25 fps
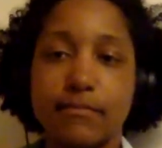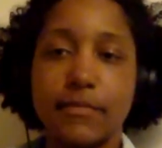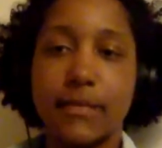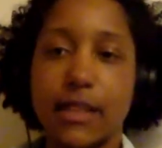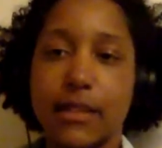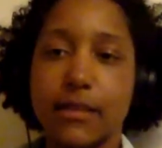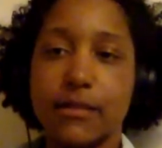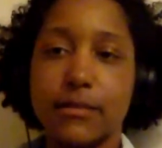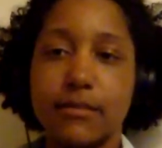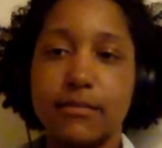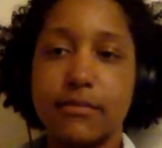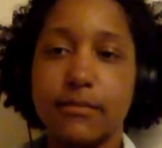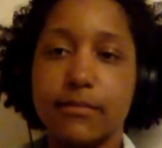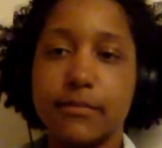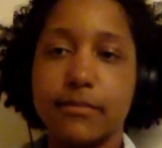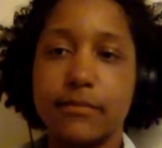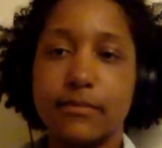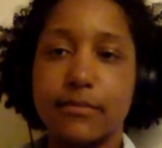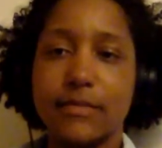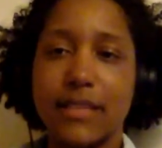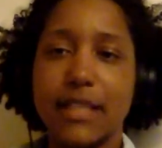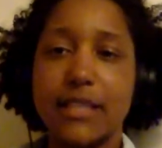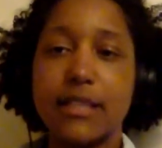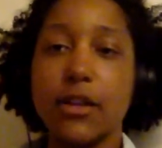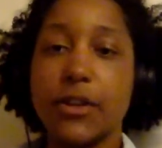Yeah.
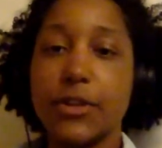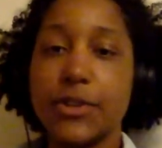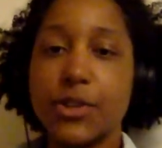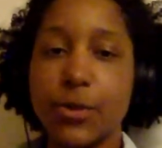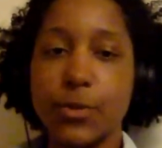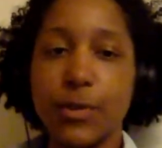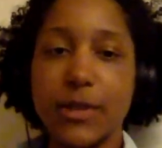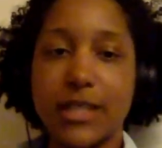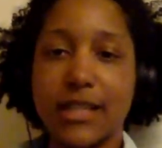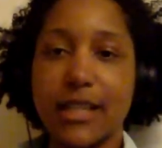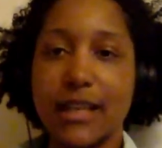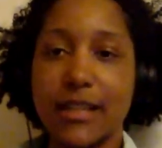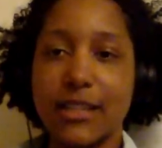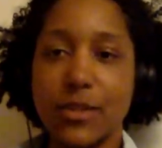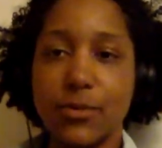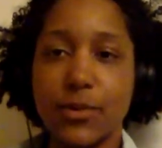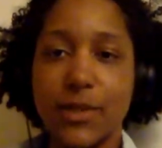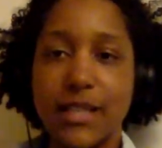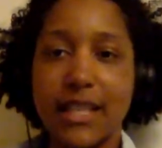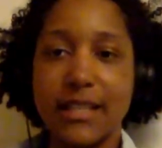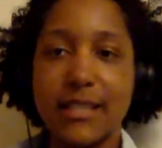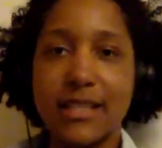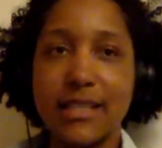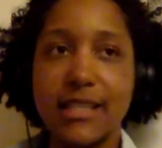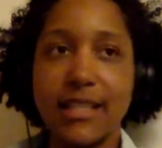It's also Wisconsin.
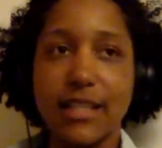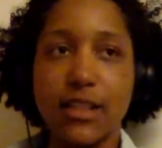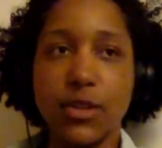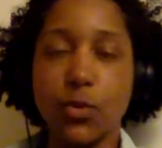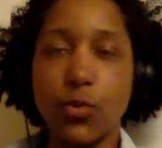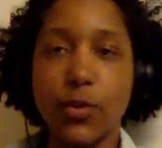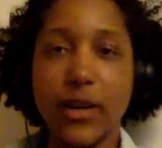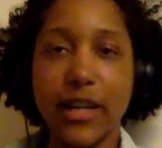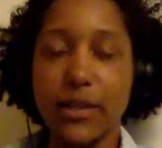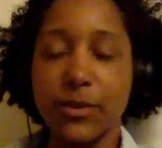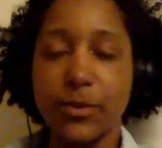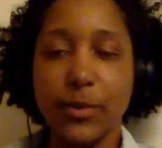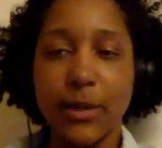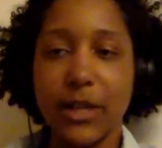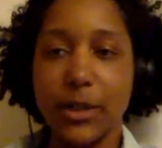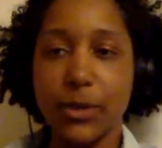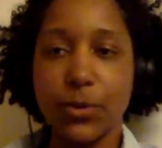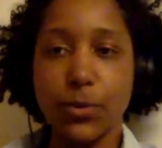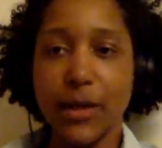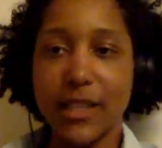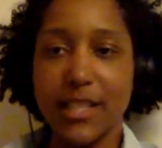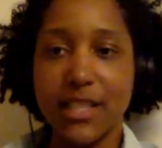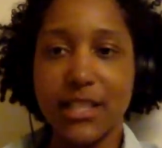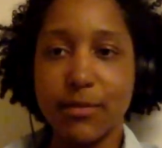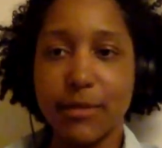Wisconsin's like the wild,
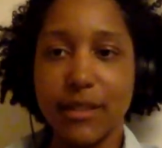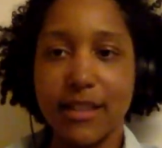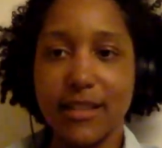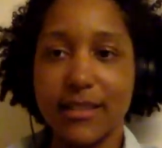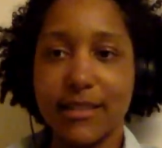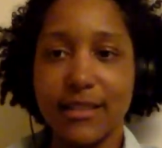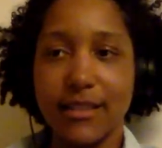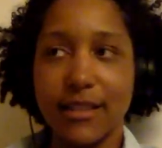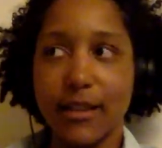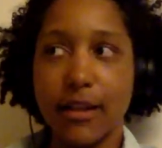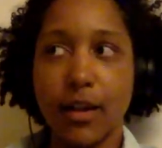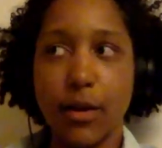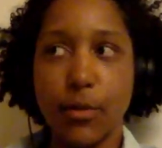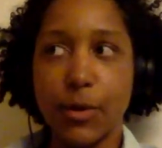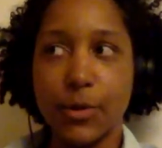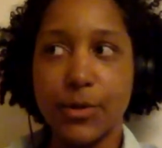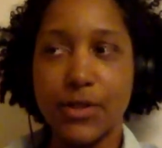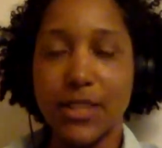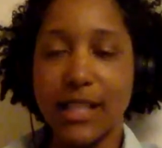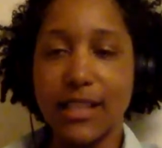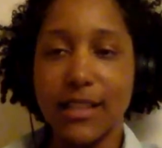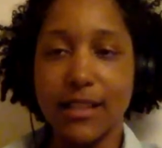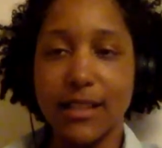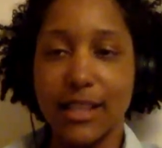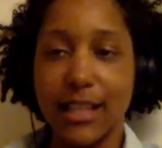wild west, man.
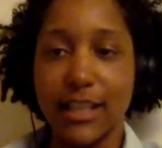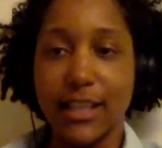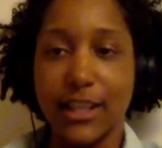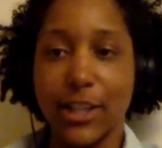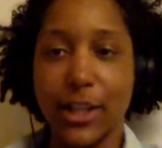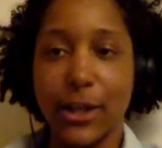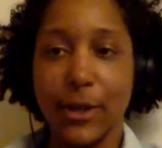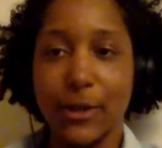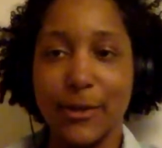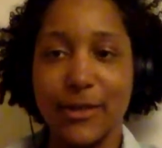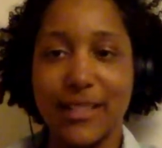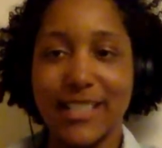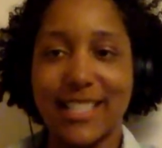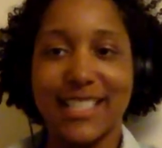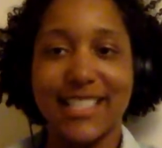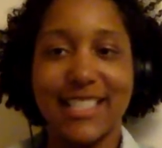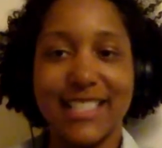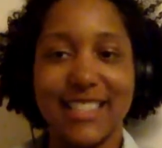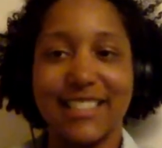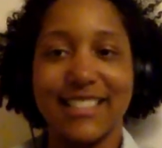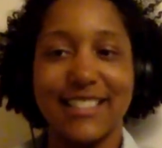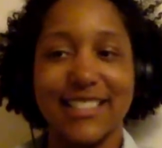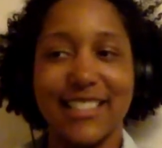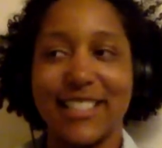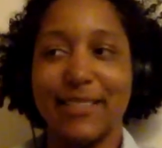Almost anything
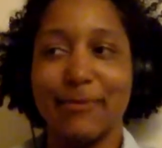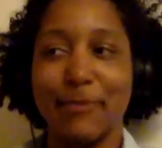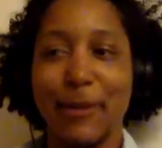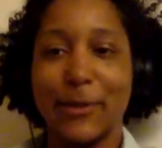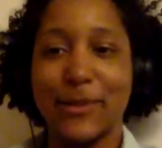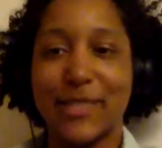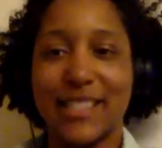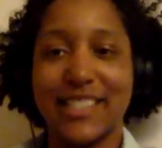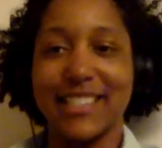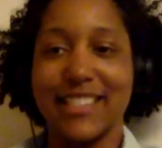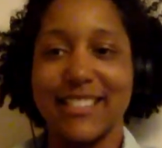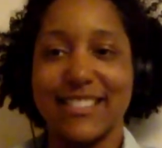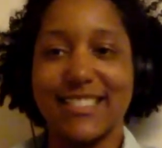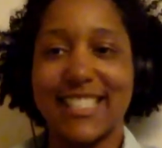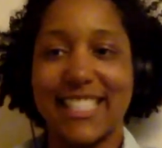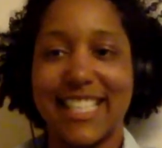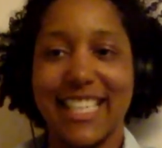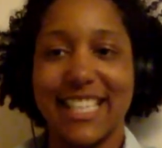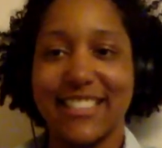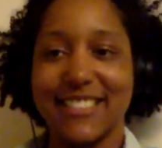goes in most of those